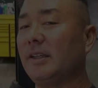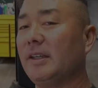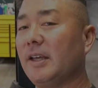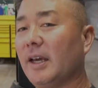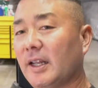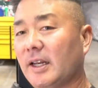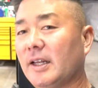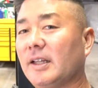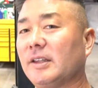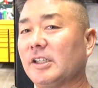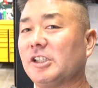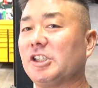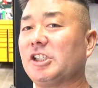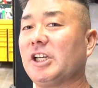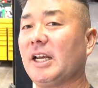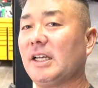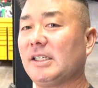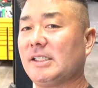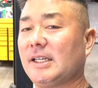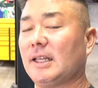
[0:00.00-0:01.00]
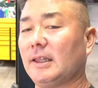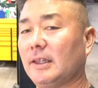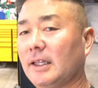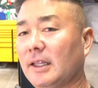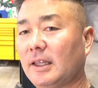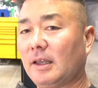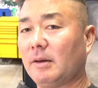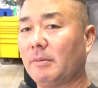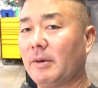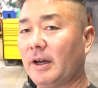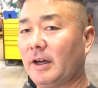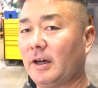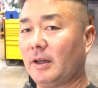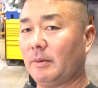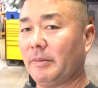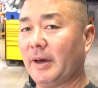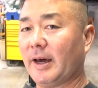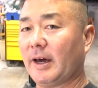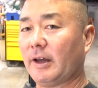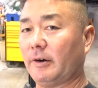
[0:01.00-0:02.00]
Get in to change that lithium
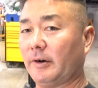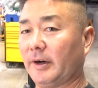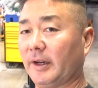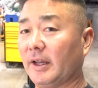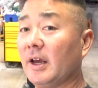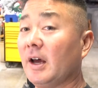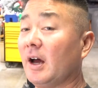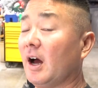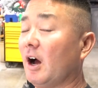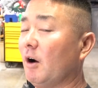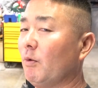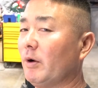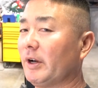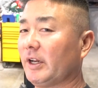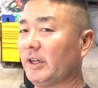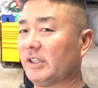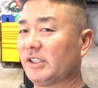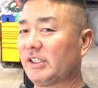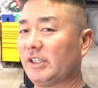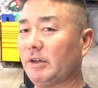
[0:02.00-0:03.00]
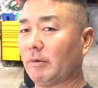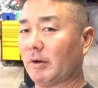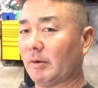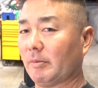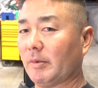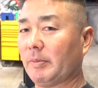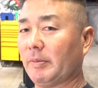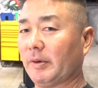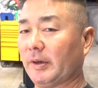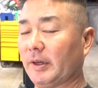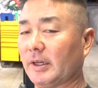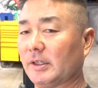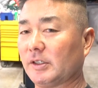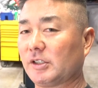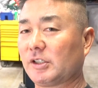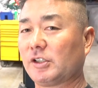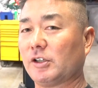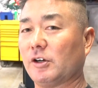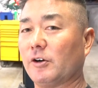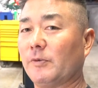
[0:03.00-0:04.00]
ion battery, I wanted to see what I'm up
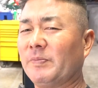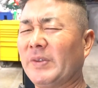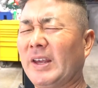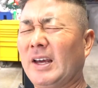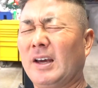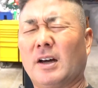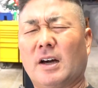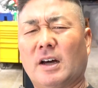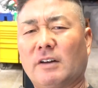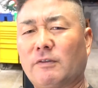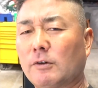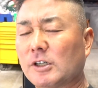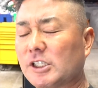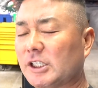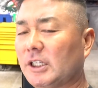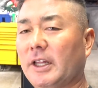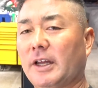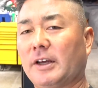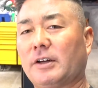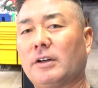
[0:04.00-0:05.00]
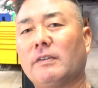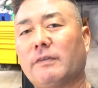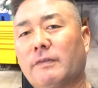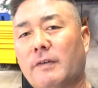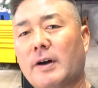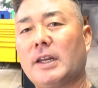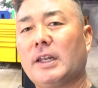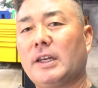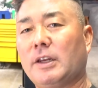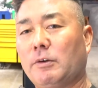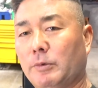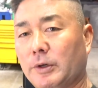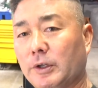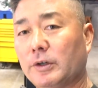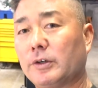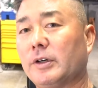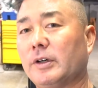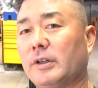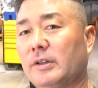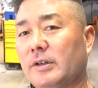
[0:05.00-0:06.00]
against. So unfortunately I couldn't find any
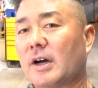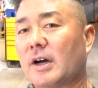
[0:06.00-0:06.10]
real good